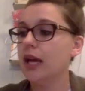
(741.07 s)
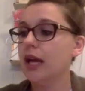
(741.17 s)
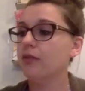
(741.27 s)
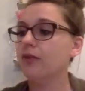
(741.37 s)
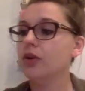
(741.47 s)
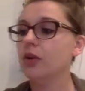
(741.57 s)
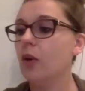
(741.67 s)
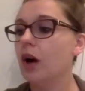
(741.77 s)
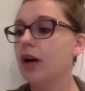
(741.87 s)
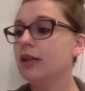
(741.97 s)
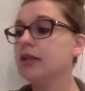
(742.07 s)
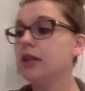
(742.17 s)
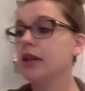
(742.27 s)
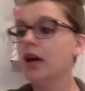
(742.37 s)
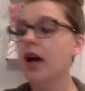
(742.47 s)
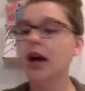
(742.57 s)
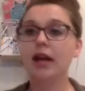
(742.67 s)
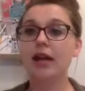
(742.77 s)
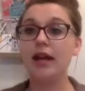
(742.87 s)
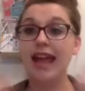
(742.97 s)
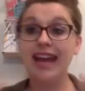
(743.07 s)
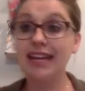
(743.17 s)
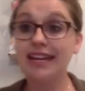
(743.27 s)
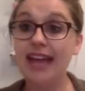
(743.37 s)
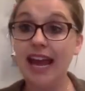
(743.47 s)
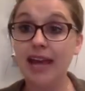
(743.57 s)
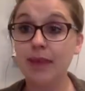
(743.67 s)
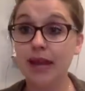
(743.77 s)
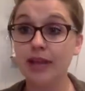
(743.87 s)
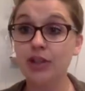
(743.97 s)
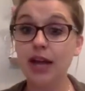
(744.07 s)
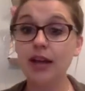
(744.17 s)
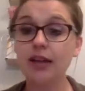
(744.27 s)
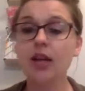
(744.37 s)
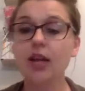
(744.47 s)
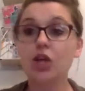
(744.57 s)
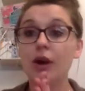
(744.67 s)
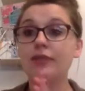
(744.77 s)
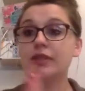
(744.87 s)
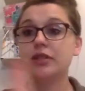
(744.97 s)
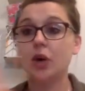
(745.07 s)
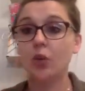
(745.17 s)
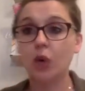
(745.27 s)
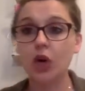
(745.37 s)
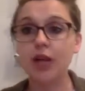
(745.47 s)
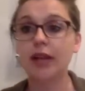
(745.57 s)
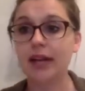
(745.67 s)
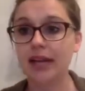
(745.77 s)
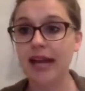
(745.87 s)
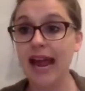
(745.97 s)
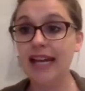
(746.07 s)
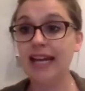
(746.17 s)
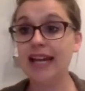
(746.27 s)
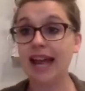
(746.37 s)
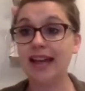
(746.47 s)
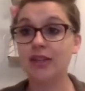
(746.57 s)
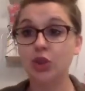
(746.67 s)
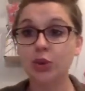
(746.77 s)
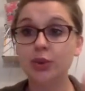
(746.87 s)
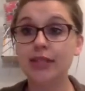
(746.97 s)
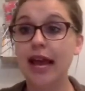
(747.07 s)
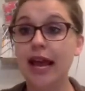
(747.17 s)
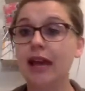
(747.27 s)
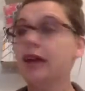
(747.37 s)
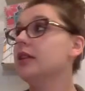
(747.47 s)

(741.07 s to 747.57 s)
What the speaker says: If you want an 80K paycheck, you have to start working like an 80K today.